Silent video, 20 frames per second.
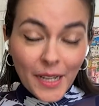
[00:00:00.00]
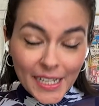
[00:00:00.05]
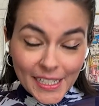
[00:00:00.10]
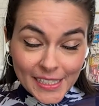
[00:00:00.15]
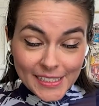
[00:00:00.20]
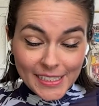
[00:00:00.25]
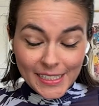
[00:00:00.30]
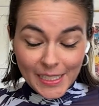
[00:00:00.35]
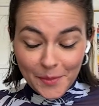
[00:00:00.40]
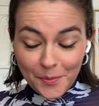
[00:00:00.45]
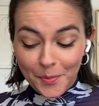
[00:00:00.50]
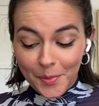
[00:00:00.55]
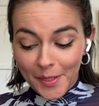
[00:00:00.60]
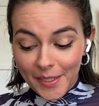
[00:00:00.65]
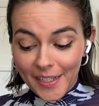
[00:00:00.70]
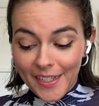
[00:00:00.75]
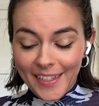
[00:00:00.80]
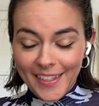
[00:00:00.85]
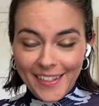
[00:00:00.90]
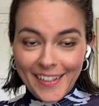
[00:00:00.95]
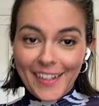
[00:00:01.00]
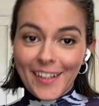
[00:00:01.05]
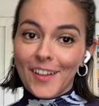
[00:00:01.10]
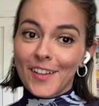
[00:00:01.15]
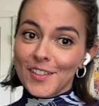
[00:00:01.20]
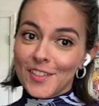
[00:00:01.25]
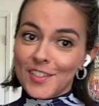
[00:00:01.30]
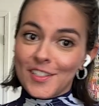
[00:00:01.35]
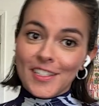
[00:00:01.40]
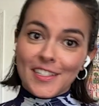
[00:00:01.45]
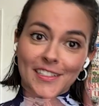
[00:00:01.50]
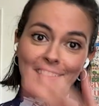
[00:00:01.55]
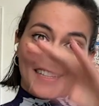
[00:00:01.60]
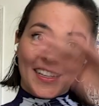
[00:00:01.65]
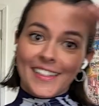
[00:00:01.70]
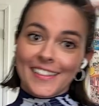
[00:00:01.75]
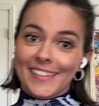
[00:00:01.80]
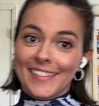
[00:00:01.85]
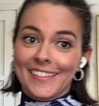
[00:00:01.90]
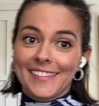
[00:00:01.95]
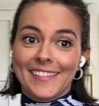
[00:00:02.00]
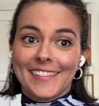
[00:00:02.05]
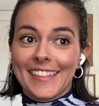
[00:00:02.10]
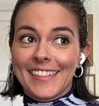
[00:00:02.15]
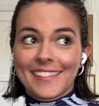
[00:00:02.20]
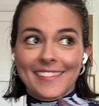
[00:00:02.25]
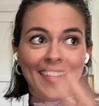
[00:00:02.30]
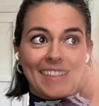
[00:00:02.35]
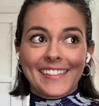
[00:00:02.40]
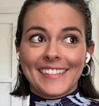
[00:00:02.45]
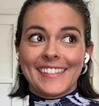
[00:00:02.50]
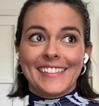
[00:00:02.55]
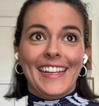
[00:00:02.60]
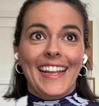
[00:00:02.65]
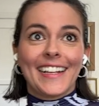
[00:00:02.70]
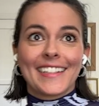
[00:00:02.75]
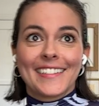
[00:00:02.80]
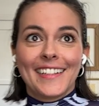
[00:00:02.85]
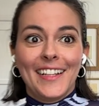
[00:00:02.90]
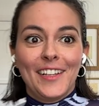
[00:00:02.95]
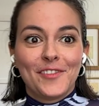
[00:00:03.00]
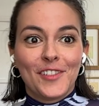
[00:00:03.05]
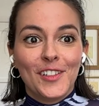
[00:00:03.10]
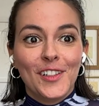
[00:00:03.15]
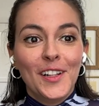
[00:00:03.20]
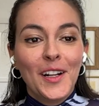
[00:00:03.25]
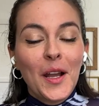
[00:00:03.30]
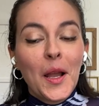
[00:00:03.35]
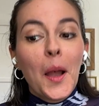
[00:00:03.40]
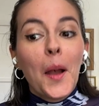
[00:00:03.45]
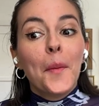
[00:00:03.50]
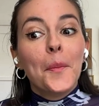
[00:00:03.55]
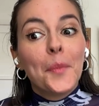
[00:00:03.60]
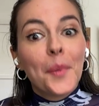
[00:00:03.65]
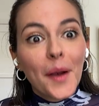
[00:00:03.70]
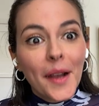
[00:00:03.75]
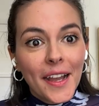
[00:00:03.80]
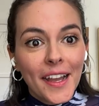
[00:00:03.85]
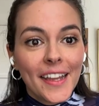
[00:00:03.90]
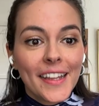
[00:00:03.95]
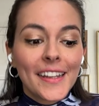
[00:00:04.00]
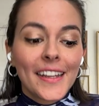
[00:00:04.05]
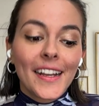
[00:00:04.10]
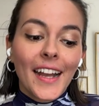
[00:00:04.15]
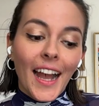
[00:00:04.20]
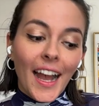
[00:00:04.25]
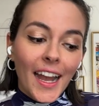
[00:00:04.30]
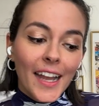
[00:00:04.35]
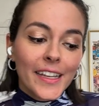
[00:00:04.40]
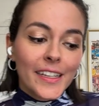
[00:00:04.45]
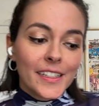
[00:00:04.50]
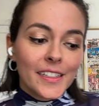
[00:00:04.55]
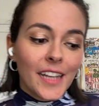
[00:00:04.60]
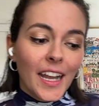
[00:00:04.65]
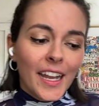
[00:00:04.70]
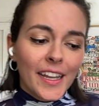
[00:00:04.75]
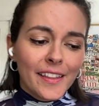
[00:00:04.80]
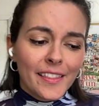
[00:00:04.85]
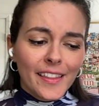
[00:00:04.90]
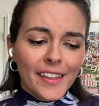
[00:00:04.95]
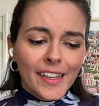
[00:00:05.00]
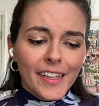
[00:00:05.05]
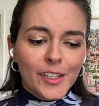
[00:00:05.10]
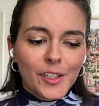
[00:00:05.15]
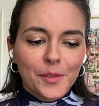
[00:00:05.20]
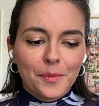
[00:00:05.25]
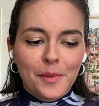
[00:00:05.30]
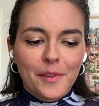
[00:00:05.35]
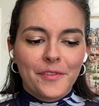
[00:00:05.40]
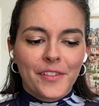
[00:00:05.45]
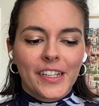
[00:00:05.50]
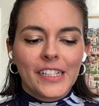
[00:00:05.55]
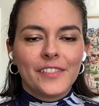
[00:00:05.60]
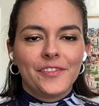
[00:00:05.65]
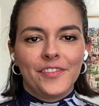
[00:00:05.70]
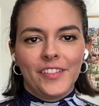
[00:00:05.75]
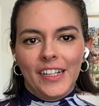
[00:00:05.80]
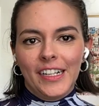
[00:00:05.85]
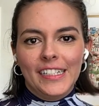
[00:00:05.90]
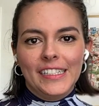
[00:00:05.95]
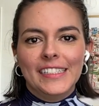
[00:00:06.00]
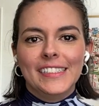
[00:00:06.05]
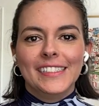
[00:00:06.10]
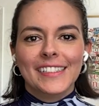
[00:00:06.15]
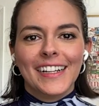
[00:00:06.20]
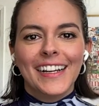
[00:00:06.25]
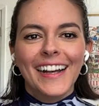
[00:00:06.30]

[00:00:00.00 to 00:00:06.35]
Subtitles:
Marta, but because she's like the next level. But I think I could be very fun.